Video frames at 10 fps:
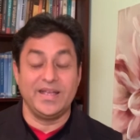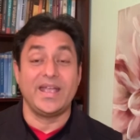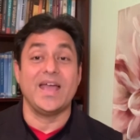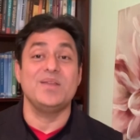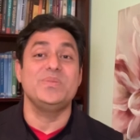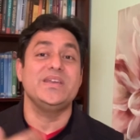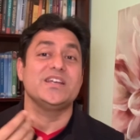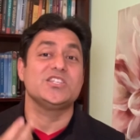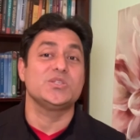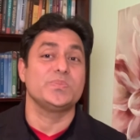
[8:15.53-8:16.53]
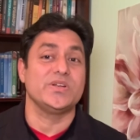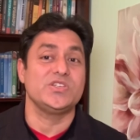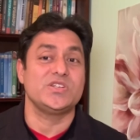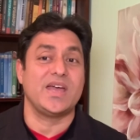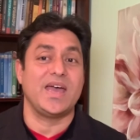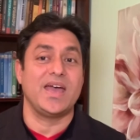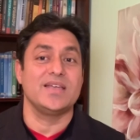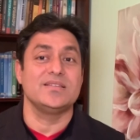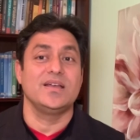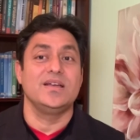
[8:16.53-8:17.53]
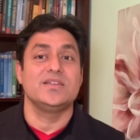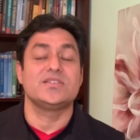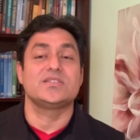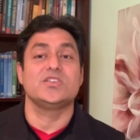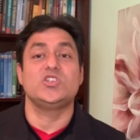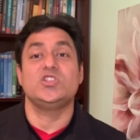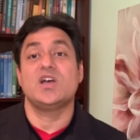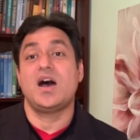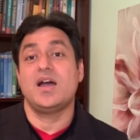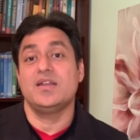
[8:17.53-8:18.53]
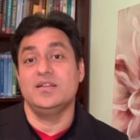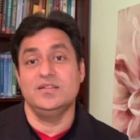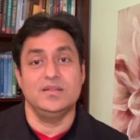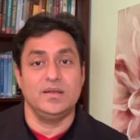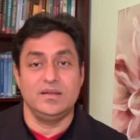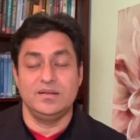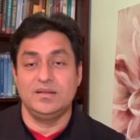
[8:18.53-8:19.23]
can be expressed as Sachitananda,